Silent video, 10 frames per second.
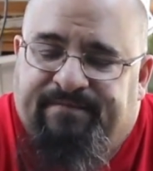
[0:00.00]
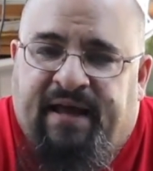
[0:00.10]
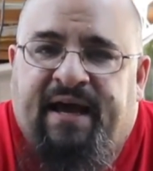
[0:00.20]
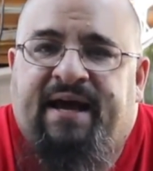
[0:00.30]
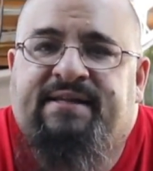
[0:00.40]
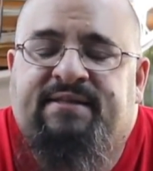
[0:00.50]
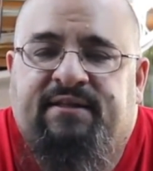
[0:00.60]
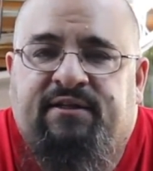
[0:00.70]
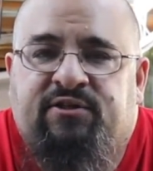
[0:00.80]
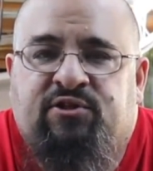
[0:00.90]
That's a
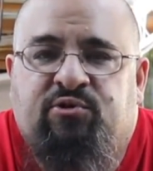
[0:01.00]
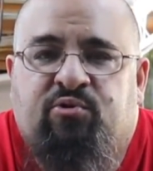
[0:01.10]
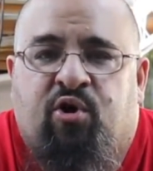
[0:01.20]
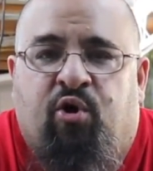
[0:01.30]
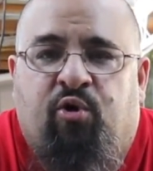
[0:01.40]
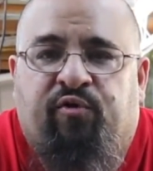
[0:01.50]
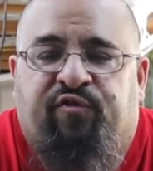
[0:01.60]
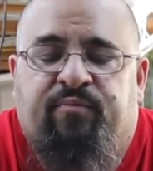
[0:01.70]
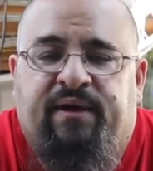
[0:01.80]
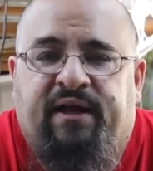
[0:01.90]
little too cold
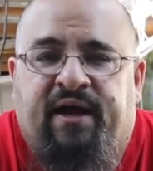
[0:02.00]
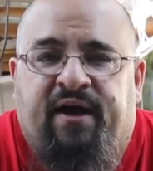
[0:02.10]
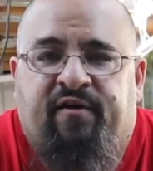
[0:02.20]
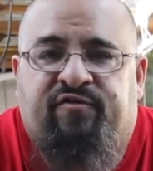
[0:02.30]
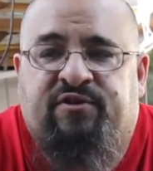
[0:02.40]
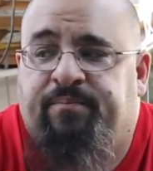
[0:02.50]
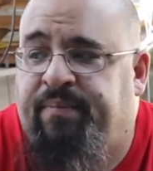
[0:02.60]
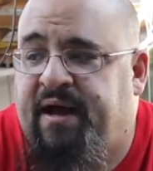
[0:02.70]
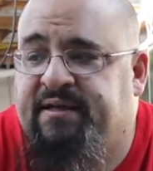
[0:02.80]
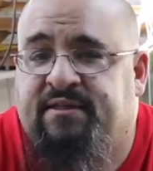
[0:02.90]
for me to have some
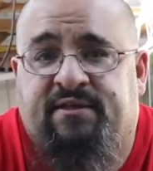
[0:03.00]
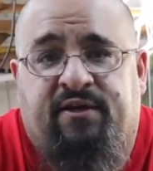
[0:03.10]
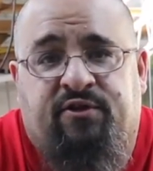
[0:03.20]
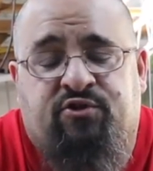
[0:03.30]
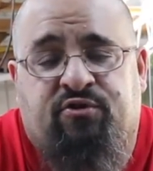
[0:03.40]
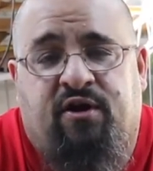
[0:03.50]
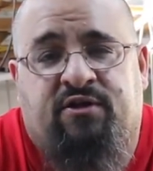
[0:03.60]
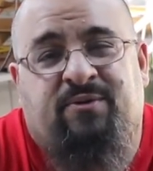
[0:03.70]
boxes on the truck.